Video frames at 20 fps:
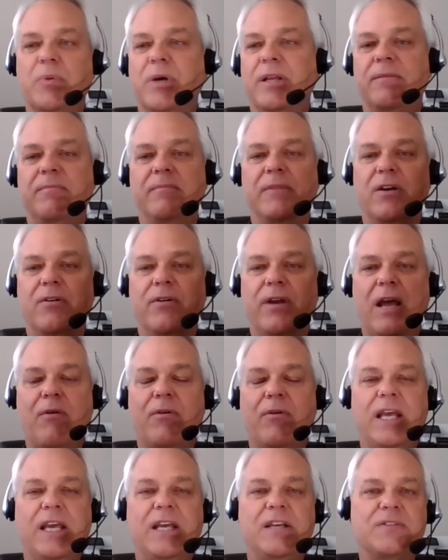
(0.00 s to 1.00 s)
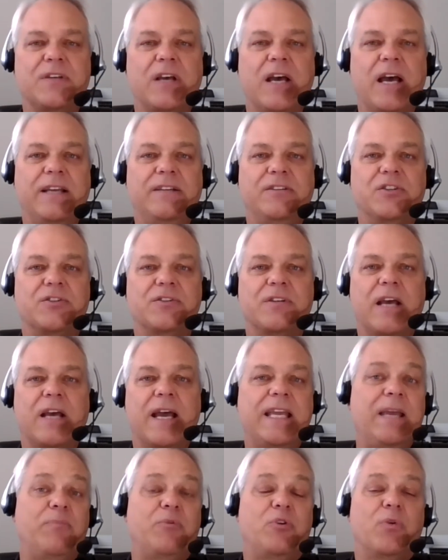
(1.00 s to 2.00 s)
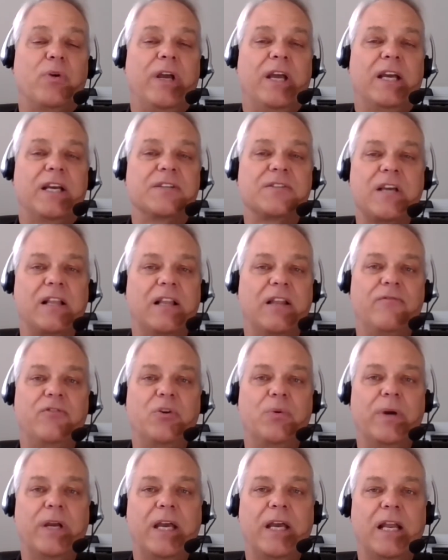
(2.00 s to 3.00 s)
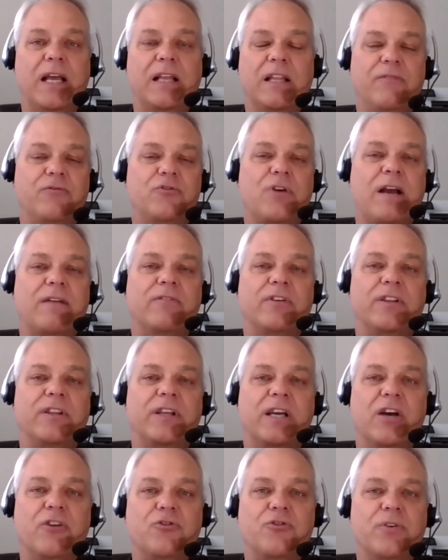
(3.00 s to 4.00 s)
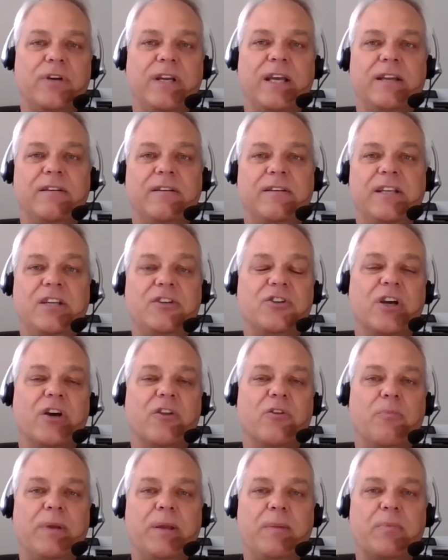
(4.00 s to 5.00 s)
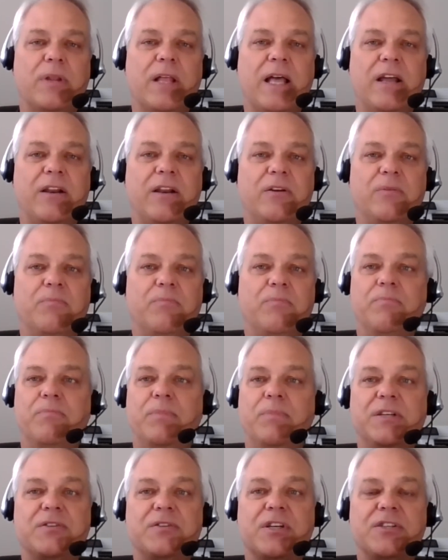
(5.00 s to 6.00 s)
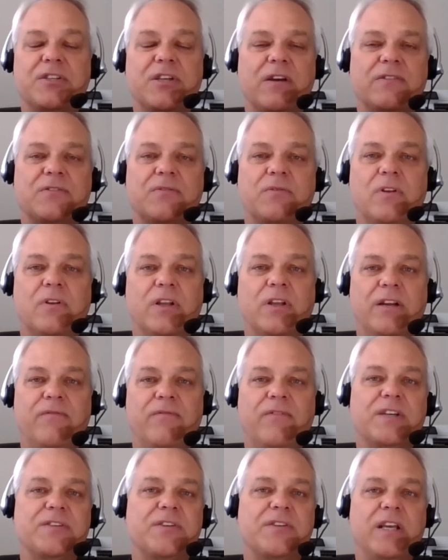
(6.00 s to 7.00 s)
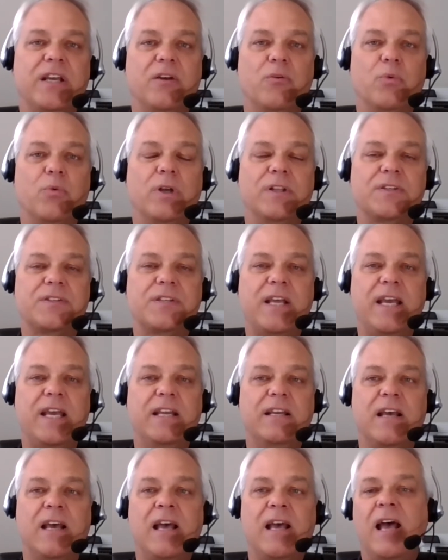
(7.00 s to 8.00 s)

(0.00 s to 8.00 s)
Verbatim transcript: But you know, nowadays I keep doing it because I love doing it. I love traveling the country and teaching other people how to be successful in investing in real estate.